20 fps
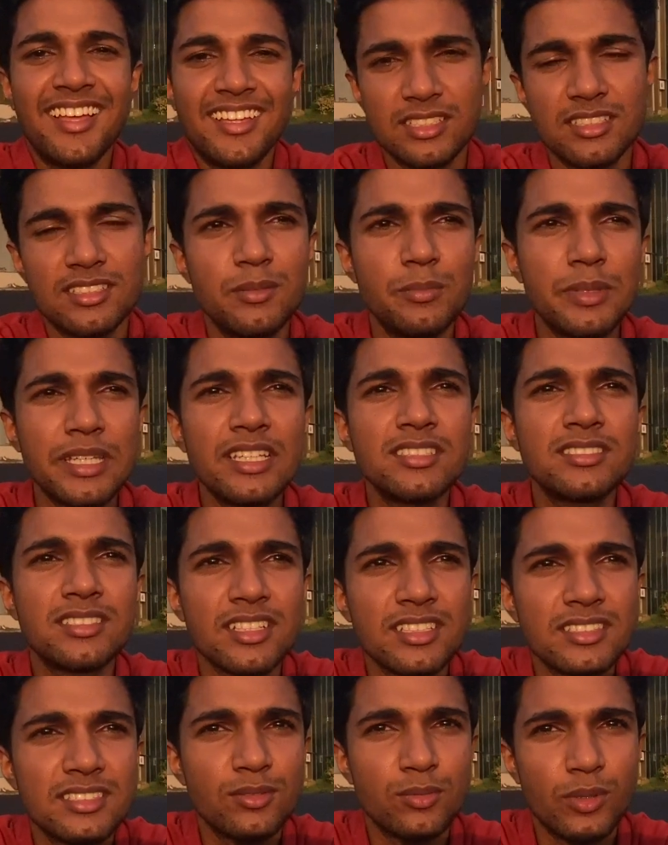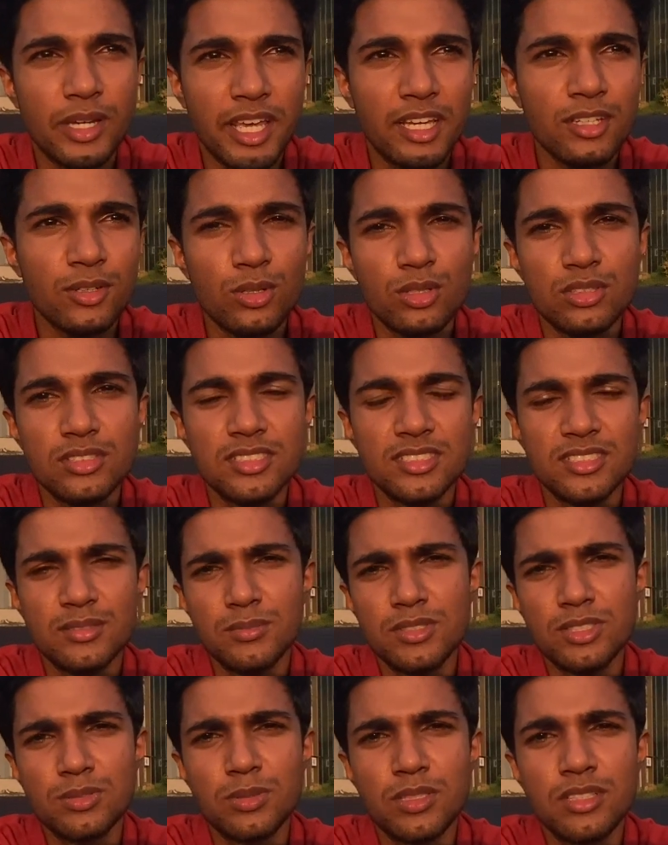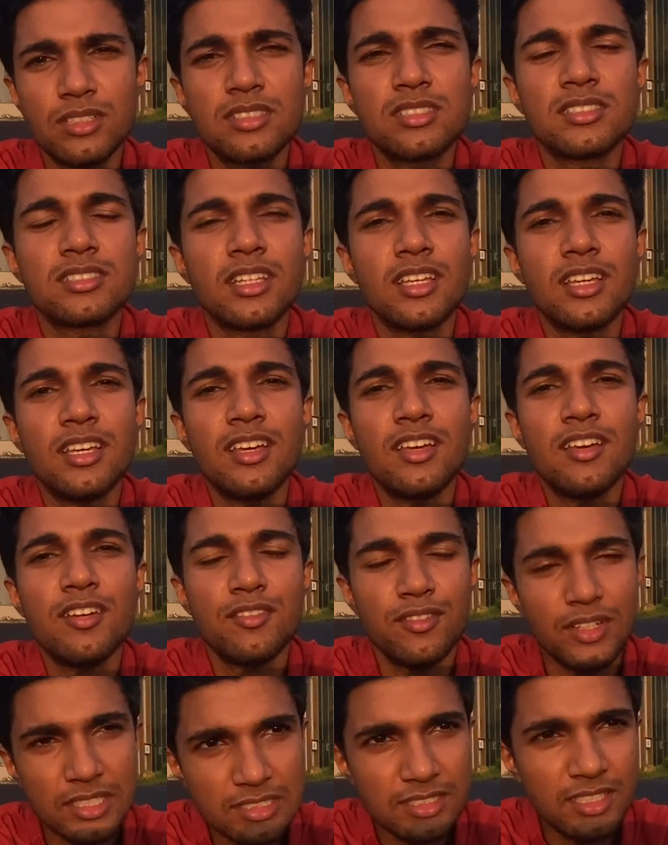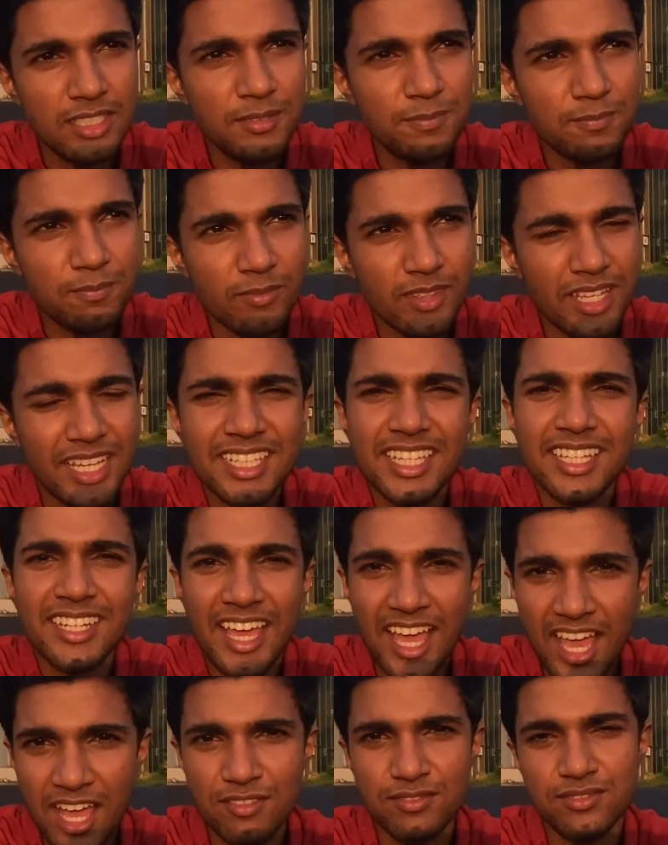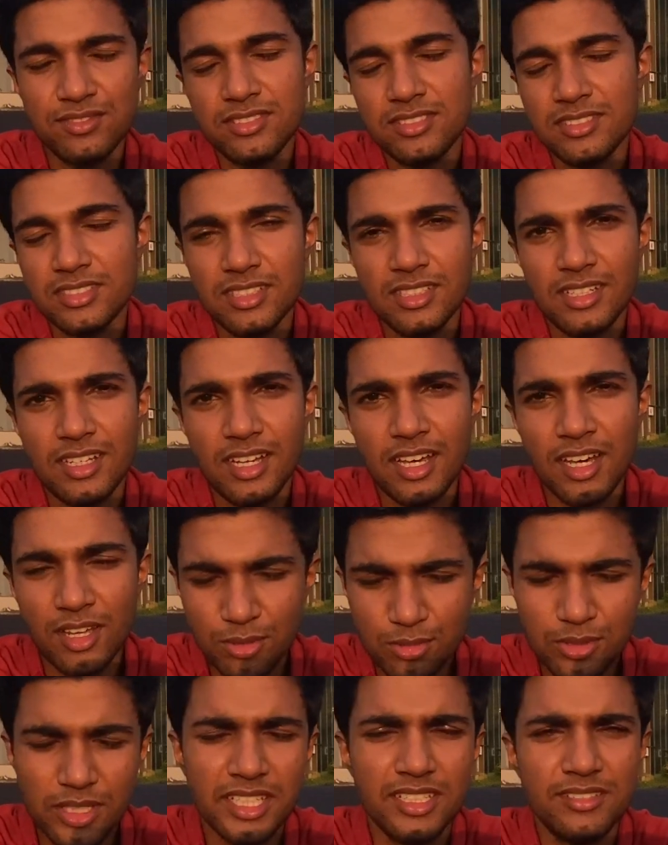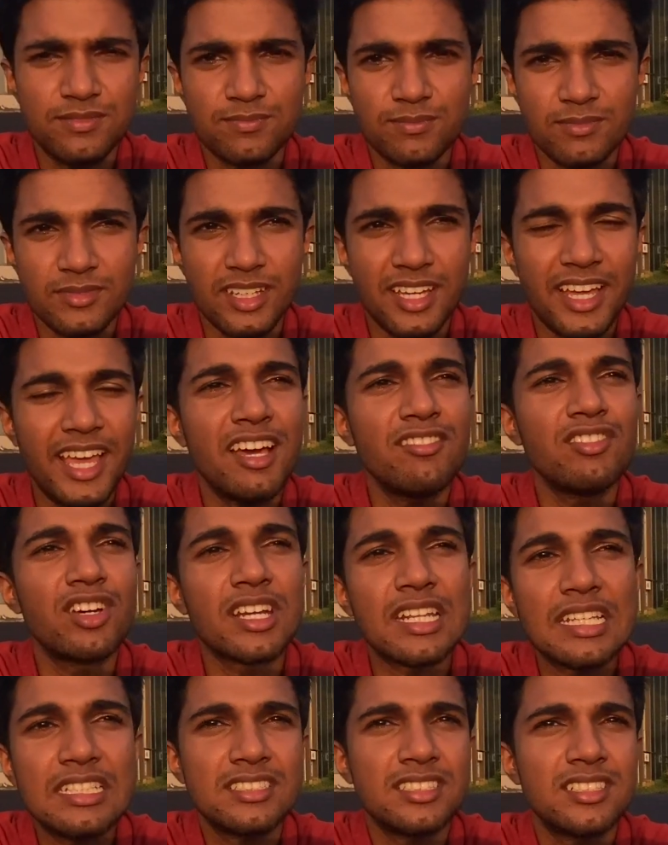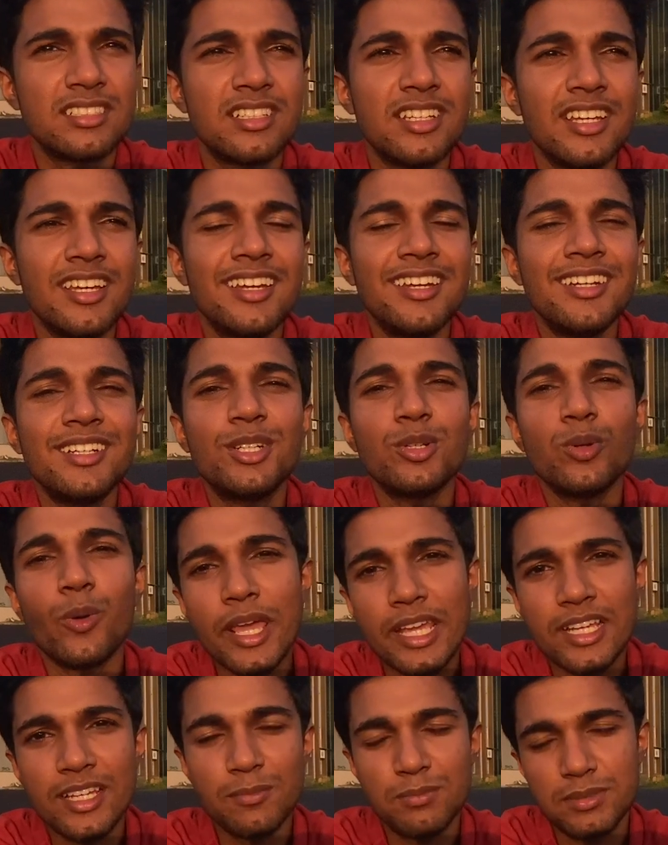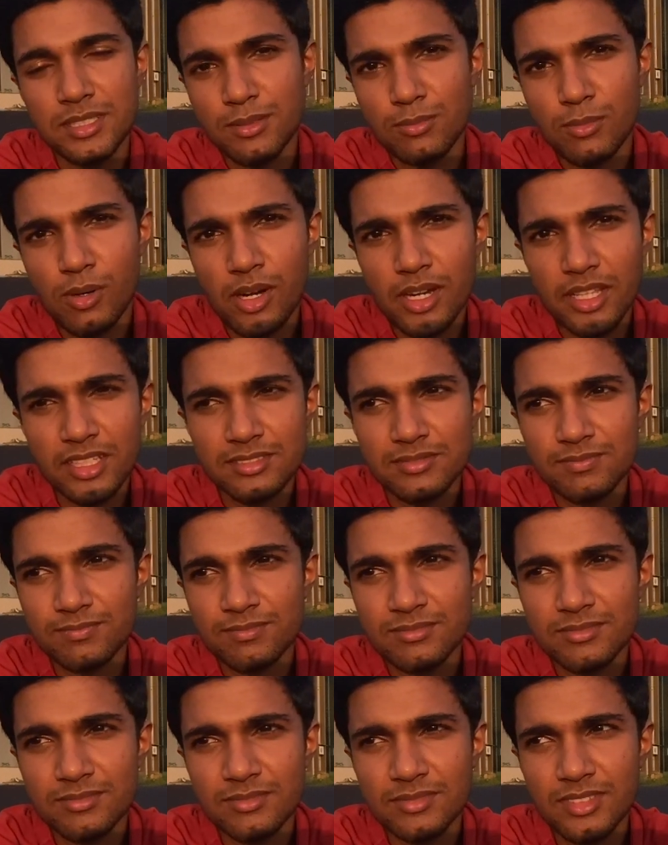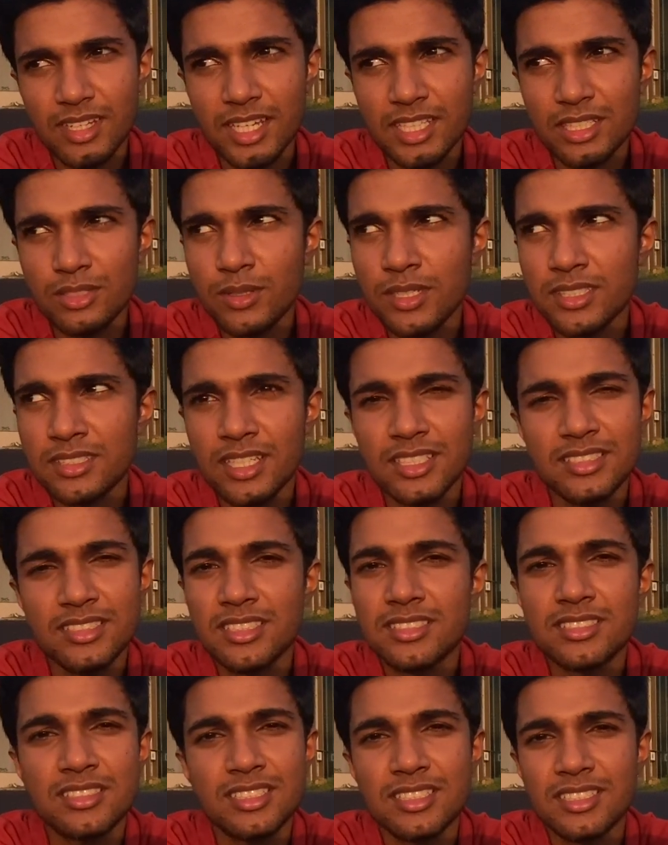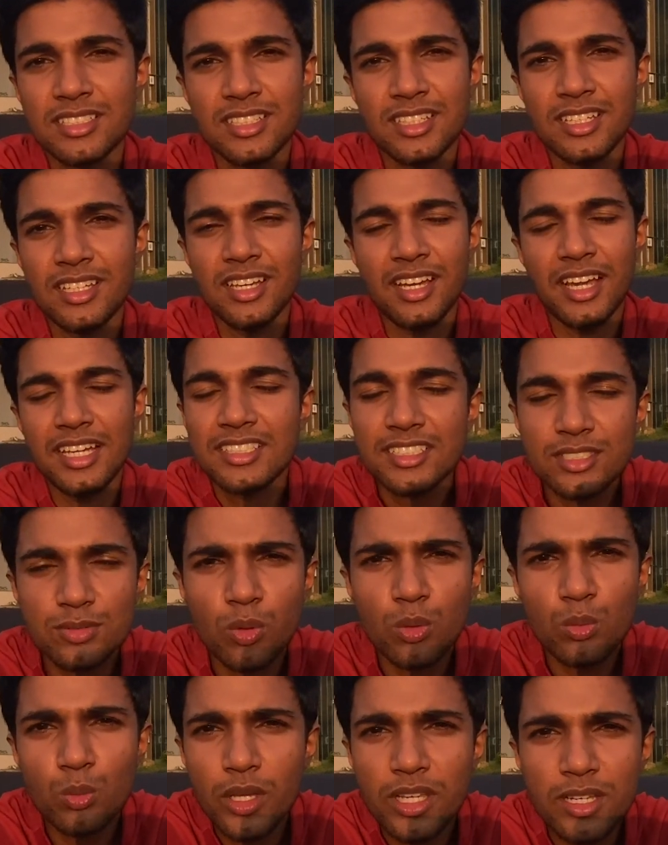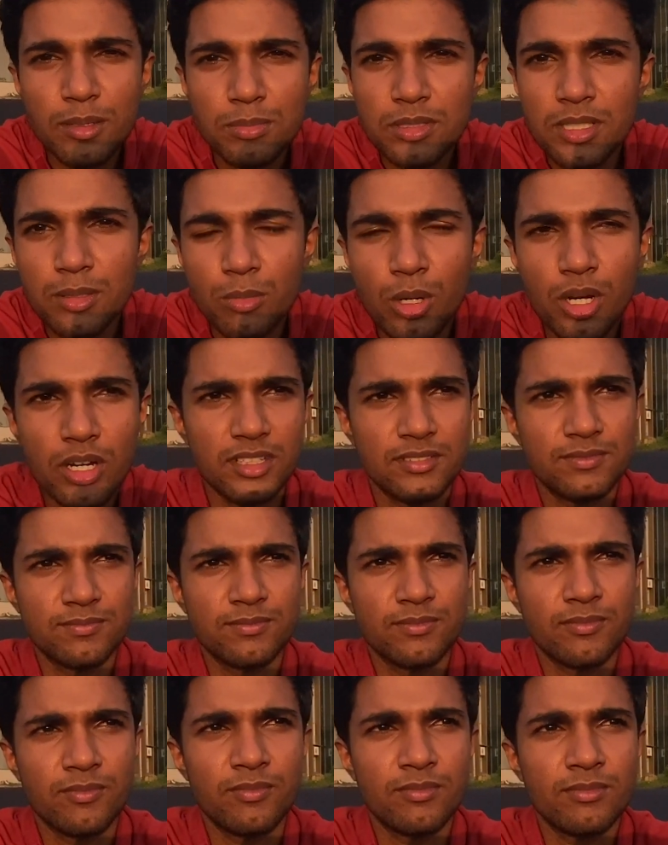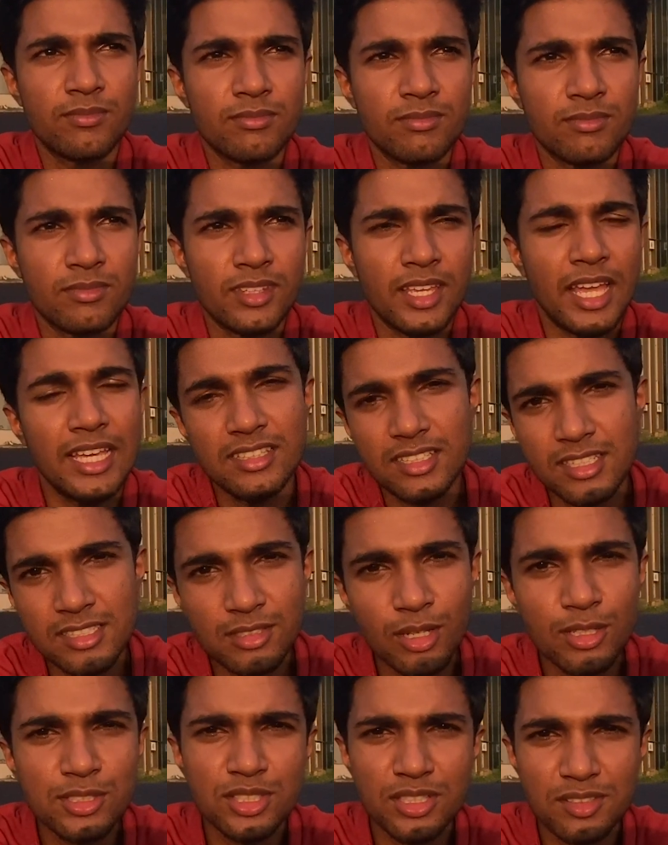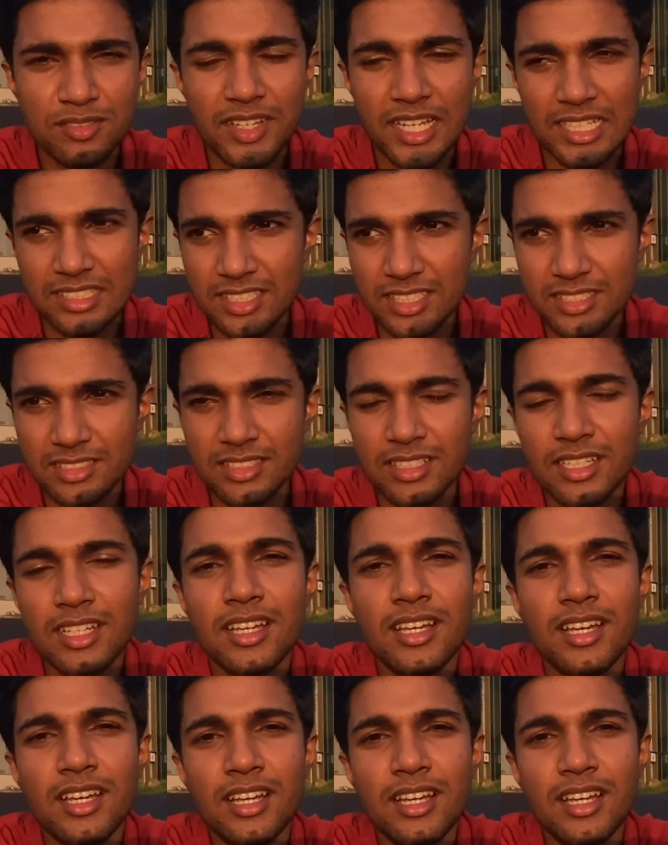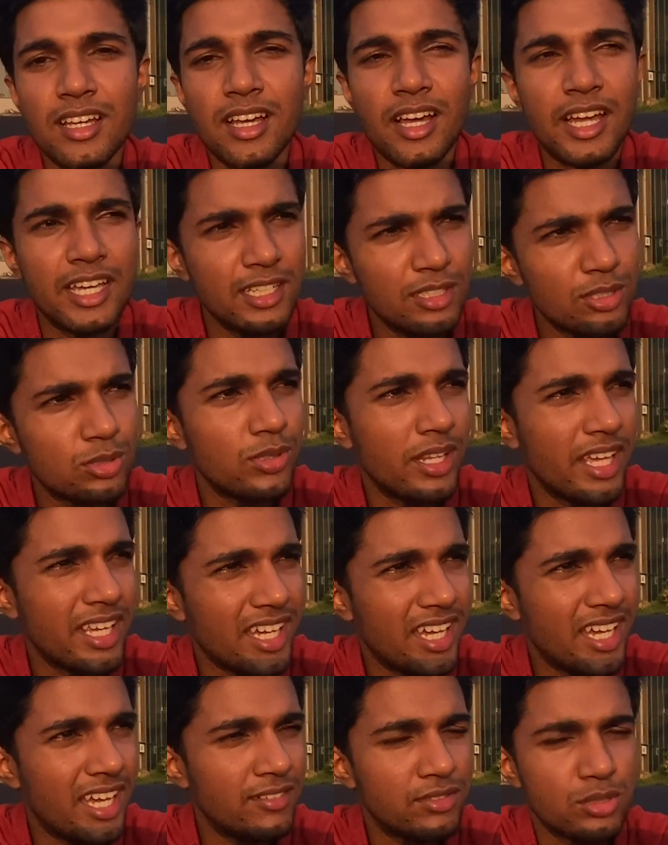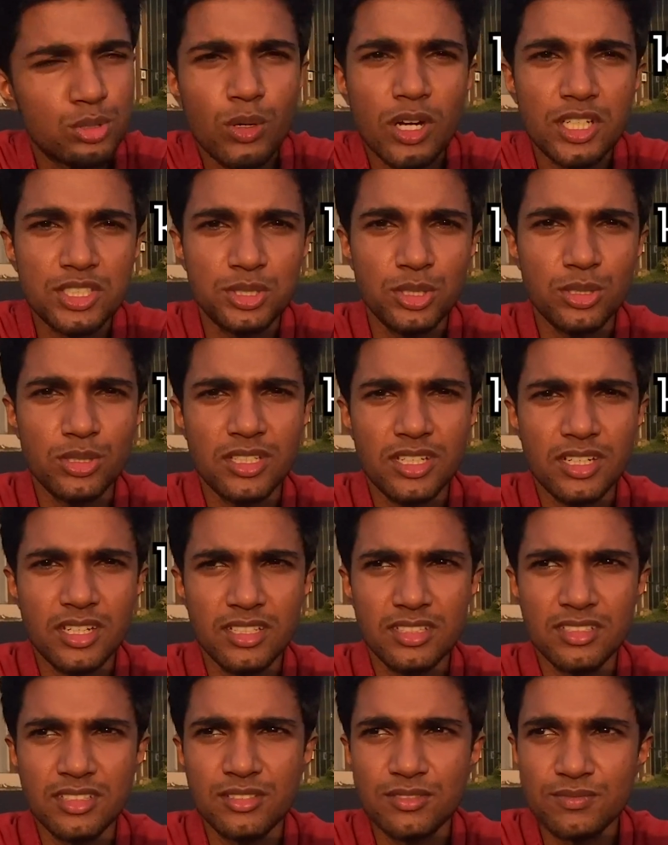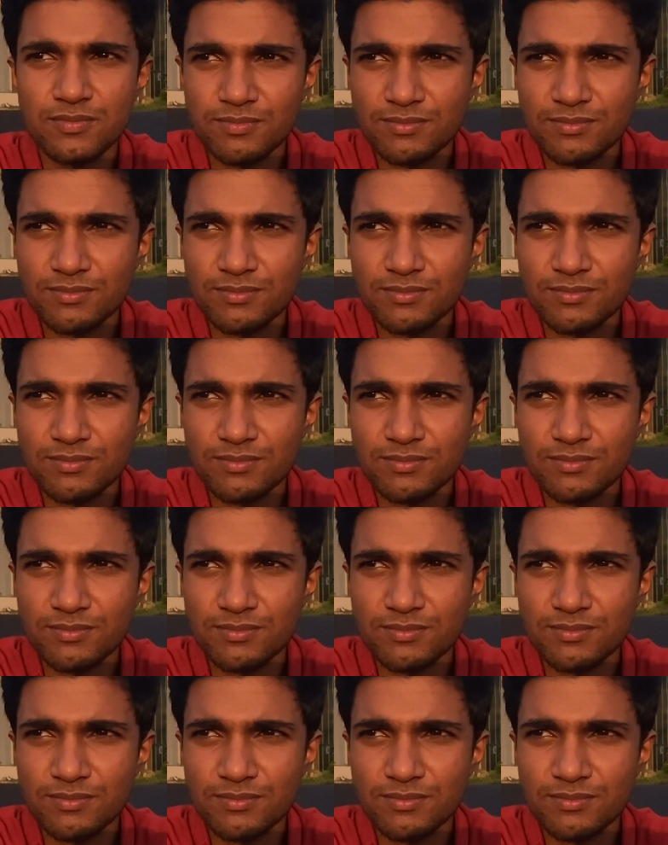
The biggest reason why I go to the gym is because firstly, I can have a routine. I have a reason to wake up in the morning. Otherwise, I just won't wake up in the morning. And there's also the fact that I look like I have kwashiorkor right now.